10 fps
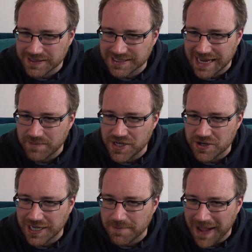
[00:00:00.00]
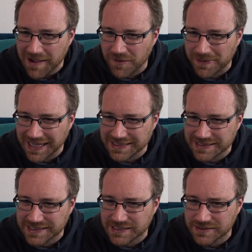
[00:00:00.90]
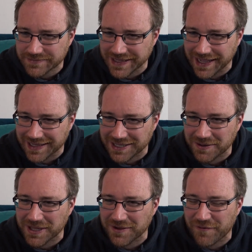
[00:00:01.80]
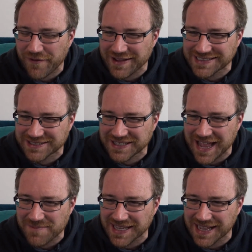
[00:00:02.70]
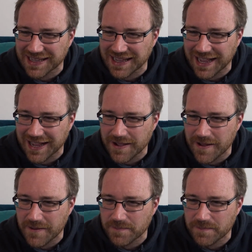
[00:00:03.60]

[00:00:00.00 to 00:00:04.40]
Same with nuclear power plants. I don't know what you're referring to there, but yeah,